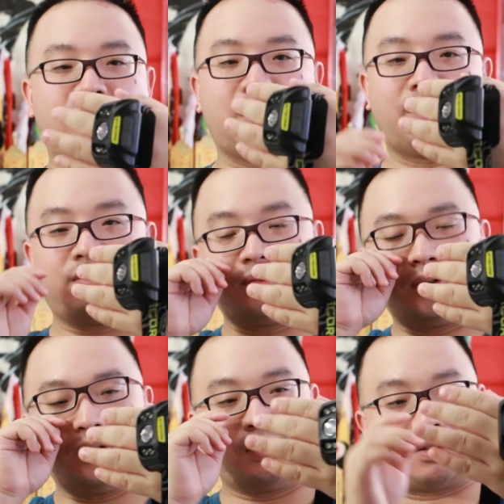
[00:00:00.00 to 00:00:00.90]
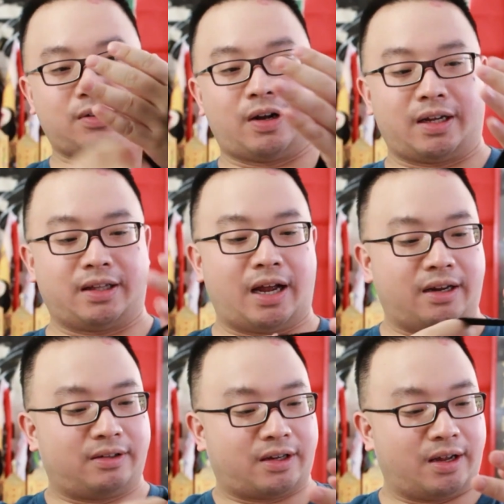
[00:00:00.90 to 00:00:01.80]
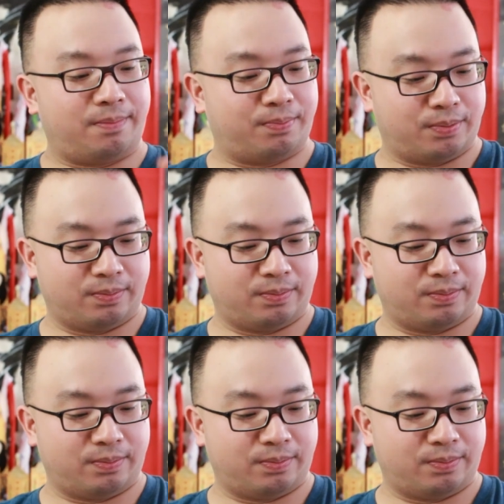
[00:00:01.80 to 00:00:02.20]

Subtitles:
Now go like that. Okay,